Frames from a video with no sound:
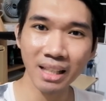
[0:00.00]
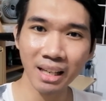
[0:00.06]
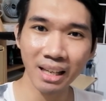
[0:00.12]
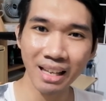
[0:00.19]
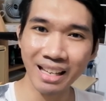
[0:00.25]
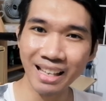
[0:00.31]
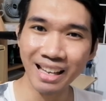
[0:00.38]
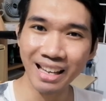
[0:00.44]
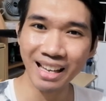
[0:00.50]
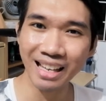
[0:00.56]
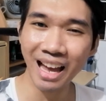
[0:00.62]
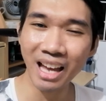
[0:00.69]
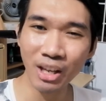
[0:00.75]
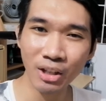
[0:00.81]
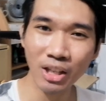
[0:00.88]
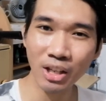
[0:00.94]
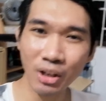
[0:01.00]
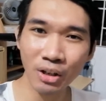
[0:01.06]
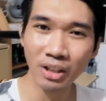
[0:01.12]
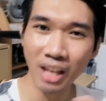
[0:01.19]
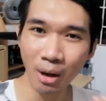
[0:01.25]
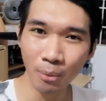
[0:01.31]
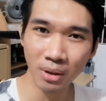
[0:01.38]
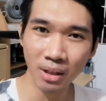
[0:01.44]
Like I couldn't
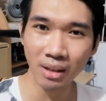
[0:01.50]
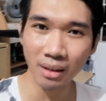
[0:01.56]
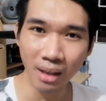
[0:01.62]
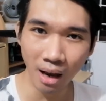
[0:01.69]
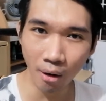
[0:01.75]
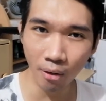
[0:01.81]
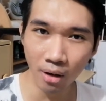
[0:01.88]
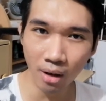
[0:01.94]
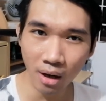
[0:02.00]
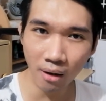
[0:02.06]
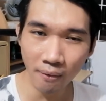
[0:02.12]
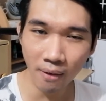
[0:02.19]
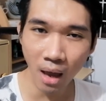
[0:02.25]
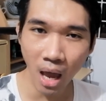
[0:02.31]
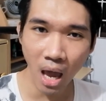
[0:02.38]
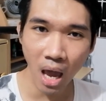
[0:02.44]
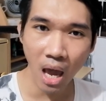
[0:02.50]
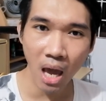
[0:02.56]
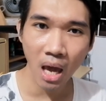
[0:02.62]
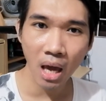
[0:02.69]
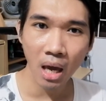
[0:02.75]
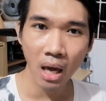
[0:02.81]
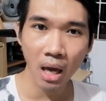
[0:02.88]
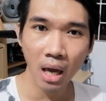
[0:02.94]
connect with the narrative.
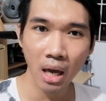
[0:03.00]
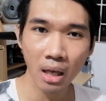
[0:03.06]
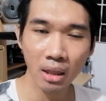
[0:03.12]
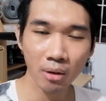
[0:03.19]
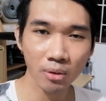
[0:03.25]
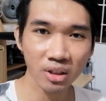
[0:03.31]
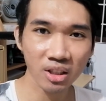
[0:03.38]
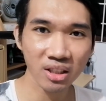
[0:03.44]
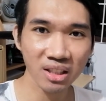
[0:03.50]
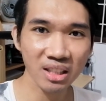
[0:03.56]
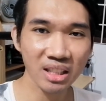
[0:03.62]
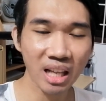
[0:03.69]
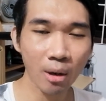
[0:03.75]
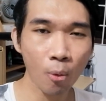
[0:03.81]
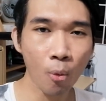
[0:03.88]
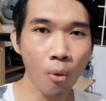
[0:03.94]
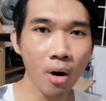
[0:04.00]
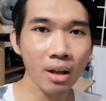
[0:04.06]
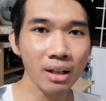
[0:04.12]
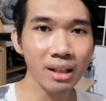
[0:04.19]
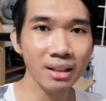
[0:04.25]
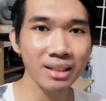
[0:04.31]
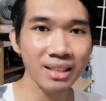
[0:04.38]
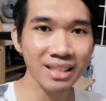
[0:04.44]
And there was just this like one
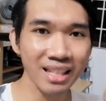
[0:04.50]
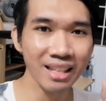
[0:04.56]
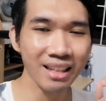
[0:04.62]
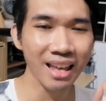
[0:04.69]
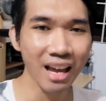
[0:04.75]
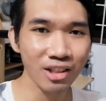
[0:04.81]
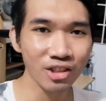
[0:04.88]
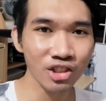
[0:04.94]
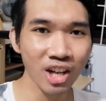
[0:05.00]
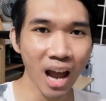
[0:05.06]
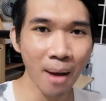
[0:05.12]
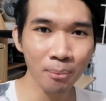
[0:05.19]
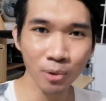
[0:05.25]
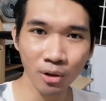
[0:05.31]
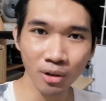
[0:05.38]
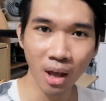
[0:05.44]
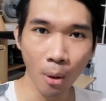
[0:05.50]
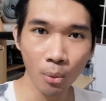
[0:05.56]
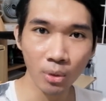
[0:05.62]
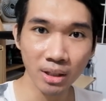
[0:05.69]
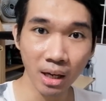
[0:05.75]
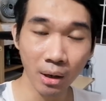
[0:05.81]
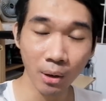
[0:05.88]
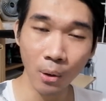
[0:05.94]
little scene of that chapter that
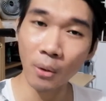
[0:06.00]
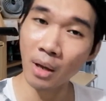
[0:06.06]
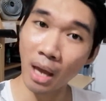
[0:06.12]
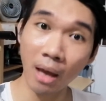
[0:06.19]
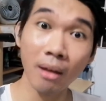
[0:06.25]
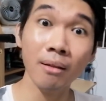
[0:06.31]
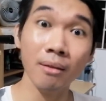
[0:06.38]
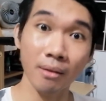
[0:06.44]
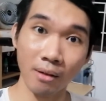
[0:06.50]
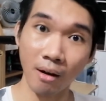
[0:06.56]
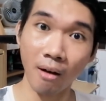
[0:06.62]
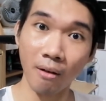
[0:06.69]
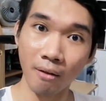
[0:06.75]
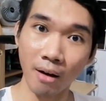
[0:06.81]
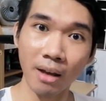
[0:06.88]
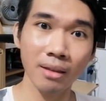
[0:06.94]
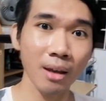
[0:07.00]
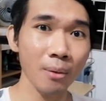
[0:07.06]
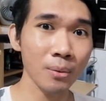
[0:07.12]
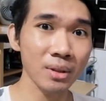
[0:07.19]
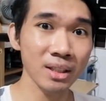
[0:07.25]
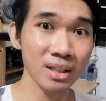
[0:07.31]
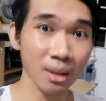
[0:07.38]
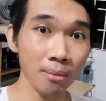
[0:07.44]
like, okay, all right, that
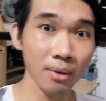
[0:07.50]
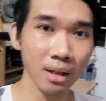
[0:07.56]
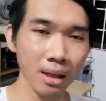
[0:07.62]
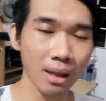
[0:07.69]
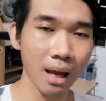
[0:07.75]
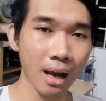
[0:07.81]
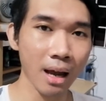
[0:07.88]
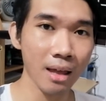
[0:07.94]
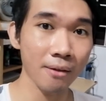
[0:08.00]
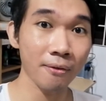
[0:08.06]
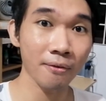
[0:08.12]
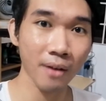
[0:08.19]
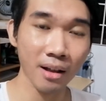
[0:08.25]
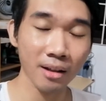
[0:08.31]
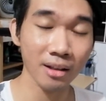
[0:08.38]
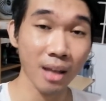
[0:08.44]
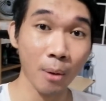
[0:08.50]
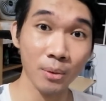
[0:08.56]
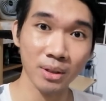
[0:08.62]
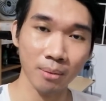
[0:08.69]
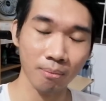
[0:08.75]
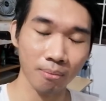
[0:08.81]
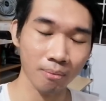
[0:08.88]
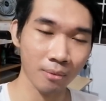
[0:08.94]
was something that I kind of felt that
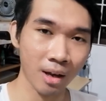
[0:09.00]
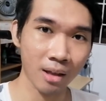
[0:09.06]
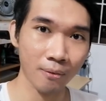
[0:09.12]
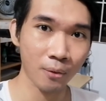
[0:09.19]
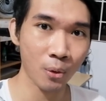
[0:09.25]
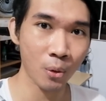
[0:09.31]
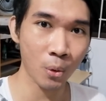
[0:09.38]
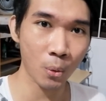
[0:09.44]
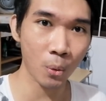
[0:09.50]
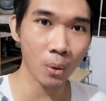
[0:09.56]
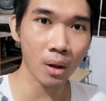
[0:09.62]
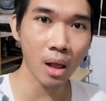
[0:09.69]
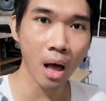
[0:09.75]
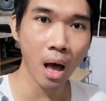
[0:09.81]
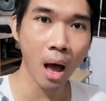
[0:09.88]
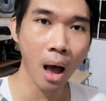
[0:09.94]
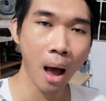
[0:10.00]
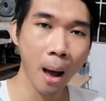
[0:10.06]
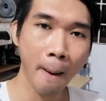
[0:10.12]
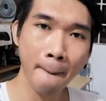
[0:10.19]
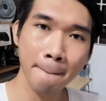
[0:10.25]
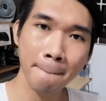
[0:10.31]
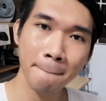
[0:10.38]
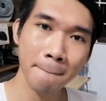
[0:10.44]
was kind of cool.
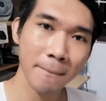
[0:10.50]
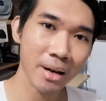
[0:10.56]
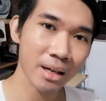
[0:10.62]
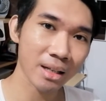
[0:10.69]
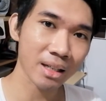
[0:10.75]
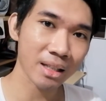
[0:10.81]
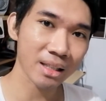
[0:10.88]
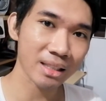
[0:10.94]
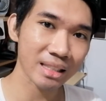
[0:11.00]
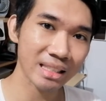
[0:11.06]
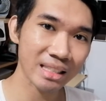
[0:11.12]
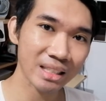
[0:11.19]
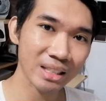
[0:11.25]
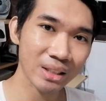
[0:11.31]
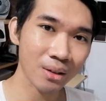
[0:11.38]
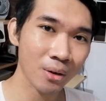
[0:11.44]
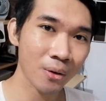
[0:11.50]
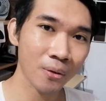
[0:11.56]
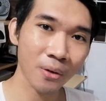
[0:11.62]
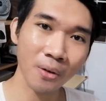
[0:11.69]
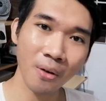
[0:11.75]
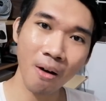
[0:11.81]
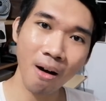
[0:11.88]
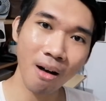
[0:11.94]
But
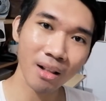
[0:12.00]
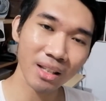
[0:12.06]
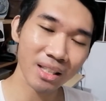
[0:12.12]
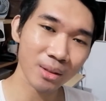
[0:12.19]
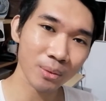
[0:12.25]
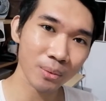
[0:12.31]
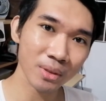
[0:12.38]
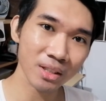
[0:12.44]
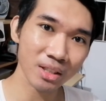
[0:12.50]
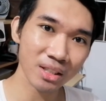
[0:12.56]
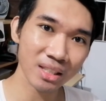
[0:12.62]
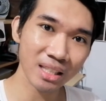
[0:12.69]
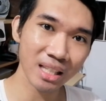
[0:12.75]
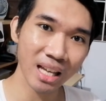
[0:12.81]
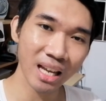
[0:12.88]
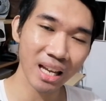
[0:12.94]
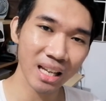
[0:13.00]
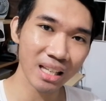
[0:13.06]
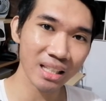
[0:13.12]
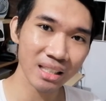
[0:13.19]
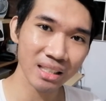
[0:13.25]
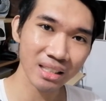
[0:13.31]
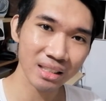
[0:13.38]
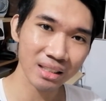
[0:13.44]
overall, it was just
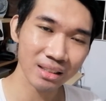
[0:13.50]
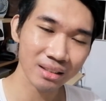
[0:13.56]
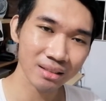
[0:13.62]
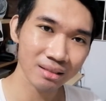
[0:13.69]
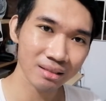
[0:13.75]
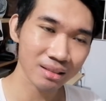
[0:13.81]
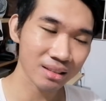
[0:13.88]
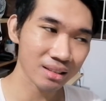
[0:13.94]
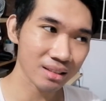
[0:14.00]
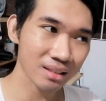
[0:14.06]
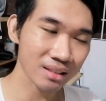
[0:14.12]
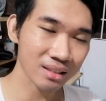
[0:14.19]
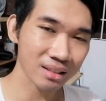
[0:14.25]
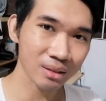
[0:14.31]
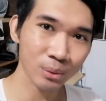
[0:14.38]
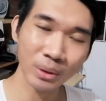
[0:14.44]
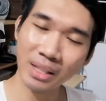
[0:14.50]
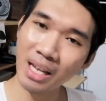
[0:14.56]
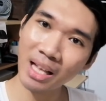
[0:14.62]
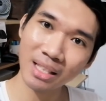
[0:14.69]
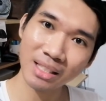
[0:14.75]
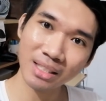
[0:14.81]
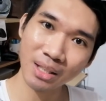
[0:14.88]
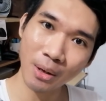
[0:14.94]
like uh, what the
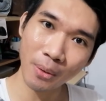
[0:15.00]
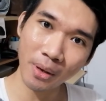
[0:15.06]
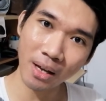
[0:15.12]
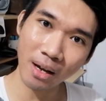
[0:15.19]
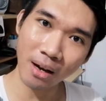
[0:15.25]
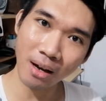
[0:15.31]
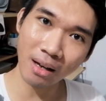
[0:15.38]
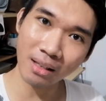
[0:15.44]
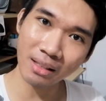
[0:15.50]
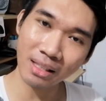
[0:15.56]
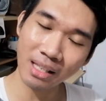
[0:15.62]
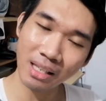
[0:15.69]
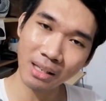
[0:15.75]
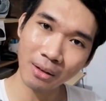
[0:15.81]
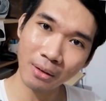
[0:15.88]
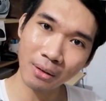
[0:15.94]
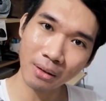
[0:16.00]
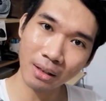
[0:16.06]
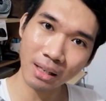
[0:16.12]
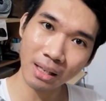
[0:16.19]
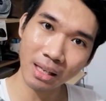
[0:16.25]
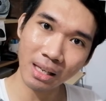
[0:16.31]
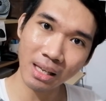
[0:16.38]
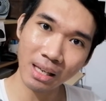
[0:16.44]
hell is going on here?
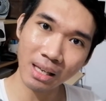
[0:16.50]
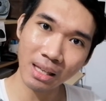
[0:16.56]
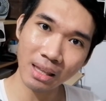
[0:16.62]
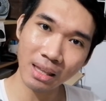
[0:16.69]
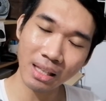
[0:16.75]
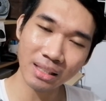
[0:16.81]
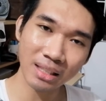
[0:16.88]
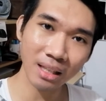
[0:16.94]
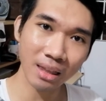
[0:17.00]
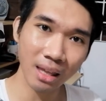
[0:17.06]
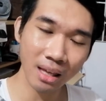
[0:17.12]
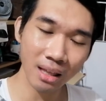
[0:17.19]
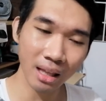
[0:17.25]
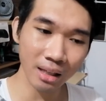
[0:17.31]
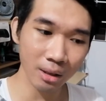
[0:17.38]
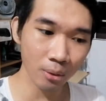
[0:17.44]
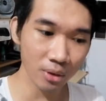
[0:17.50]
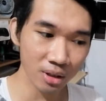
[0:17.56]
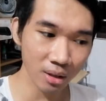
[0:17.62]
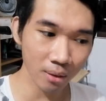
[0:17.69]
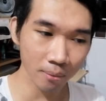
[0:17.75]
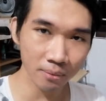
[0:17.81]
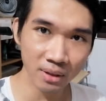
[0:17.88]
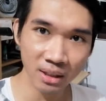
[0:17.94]
And that's the thing, like there are
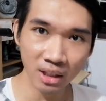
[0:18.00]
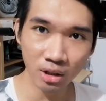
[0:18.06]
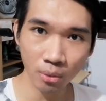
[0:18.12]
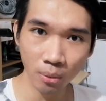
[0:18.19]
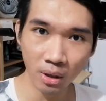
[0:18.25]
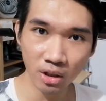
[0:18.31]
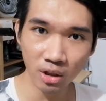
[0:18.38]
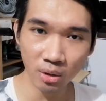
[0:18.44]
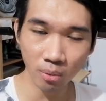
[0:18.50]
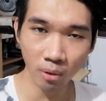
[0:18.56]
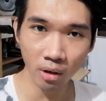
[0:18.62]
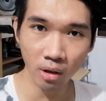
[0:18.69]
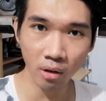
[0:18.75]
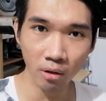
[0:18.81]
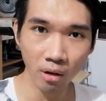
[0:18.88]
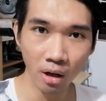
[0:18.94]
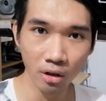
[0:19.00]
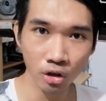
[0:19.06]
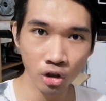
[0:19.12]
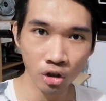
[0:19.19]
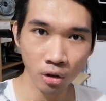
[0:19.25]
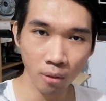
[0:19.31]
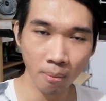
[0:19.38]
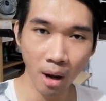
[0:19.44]
some situations where you're not
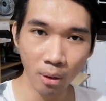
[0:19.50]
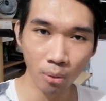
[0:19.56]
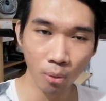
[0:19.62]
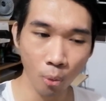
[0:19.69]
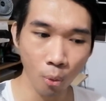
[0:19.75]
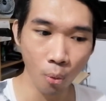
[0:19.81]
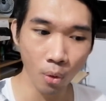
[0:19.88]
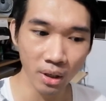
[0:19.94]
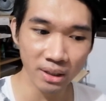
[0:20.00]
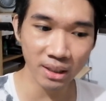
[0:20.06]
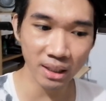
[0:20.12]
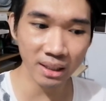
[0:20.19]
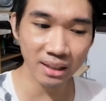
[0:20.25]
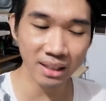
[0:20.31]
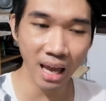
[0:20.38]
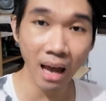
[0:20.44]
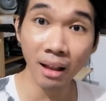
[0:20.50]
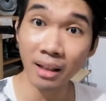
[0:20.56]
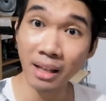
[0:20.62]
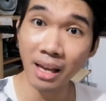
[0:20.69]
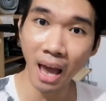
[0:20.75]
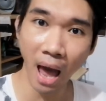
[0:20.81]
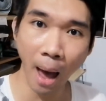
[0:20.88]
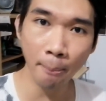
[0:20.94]
sure about what's
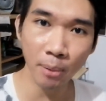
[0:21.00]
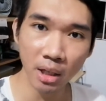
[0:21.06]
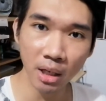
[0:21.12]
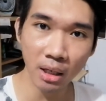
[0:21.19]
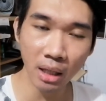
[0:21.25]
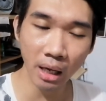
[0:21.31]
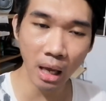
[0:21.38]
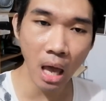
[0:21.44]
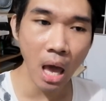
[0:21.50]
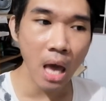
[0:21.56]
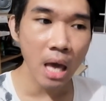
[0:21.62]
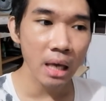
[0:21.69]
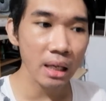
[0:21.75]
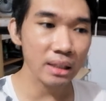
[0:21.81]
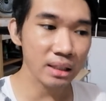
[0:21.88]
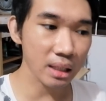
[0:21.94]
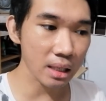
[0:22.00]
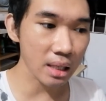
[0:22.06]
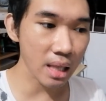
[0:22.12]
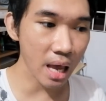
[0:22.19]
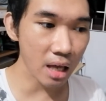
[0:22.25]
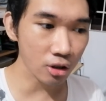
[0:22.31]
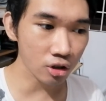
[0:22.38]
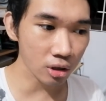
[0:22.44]
exactly happening. Like, is
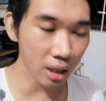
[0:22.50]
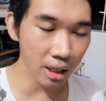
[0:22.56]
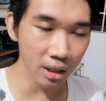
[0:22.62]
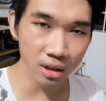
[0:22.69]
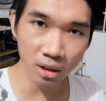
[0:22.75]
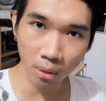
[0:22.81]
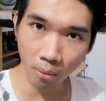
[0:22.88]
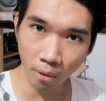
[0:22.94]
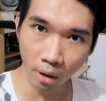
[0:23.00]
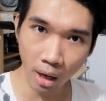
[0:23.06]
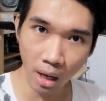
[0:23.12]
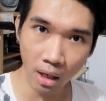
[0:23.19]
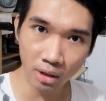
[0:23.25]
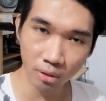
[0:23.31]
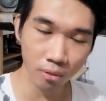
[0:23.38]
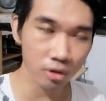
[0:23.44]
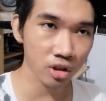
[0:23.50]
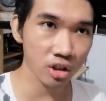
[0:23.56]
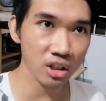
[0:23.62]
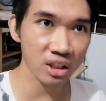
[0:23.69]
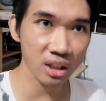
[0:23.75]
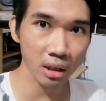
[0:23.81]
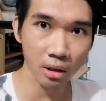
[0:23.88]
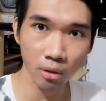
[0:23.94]
Inej like somewhere else or is she
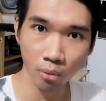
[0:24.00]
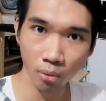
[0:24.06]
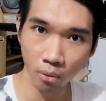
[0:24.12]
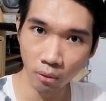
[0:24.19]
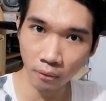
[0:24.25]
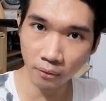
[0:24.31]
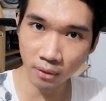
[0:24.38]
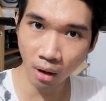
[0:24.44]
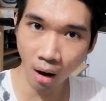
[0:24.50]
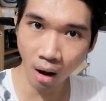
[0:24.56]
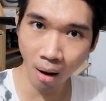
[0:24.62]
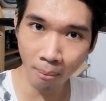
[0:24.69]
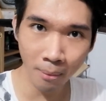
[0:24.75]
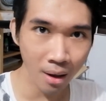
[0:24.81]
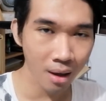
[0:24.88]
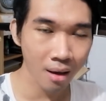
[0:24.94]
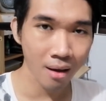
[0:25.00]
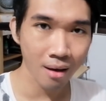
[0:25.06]
still on the rooftop?